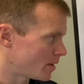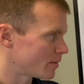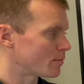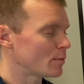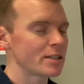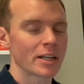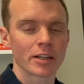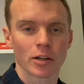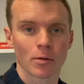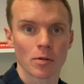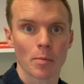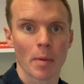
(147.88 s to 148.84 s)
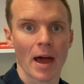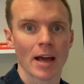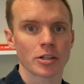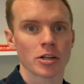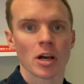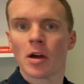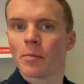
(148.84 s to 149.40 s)
We tend to go with bash,
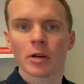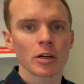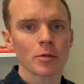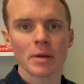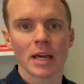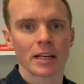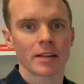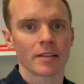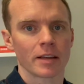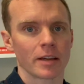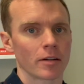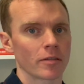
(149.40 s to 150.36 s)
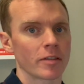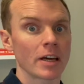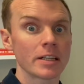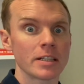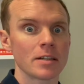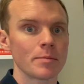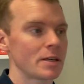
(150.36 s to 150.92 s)
but it could be anything here. The
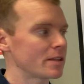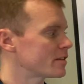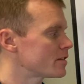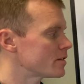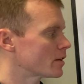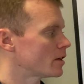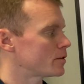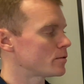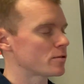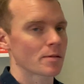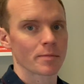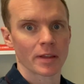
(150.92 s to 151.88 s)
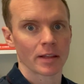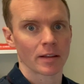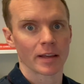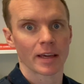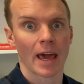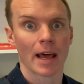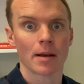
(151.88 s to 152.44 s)
idea being this is going to do something
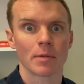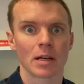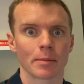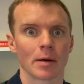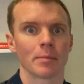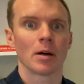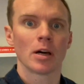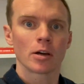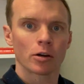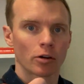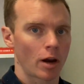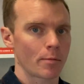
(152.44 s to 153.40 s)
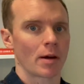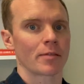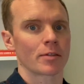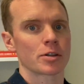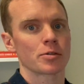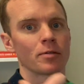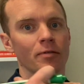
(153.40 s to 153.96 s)
like, at a minimum, create my
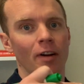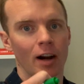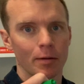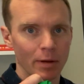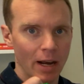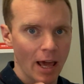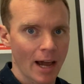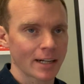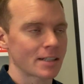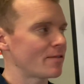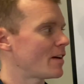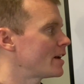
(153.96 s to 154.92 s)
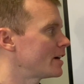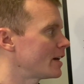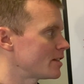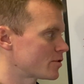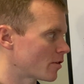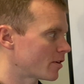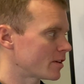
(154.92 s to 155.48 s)
virtual environment, activate it, and
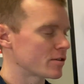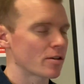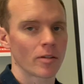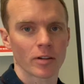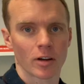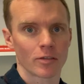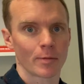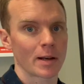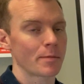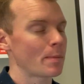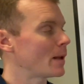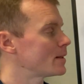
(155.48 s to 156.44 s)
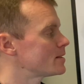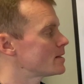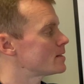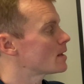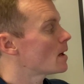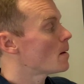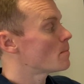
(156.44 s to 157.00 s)
start installing all of my
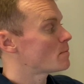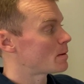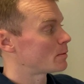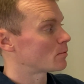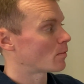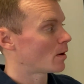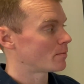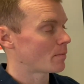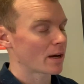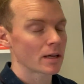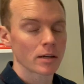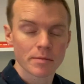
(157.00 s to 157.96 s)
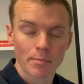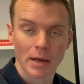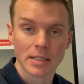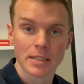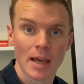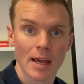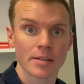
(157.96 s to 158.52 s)
dependencies, maybe run my
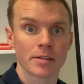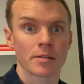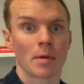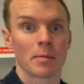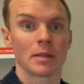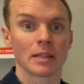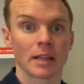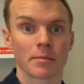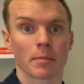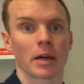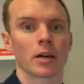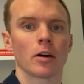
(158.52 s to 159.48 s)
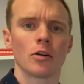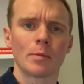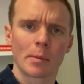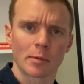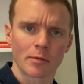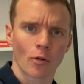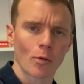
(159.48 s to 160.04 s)
tests, maybe lint my code,
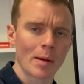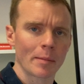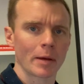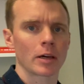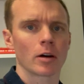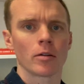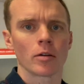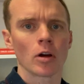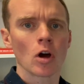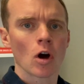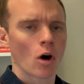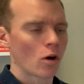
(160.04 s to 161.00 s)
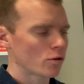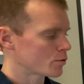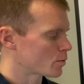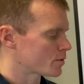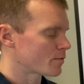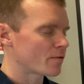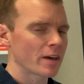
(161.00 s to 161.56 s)
maybe format my code, all
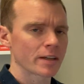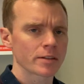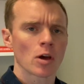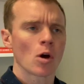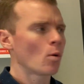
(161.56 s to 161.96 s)
sorts of things.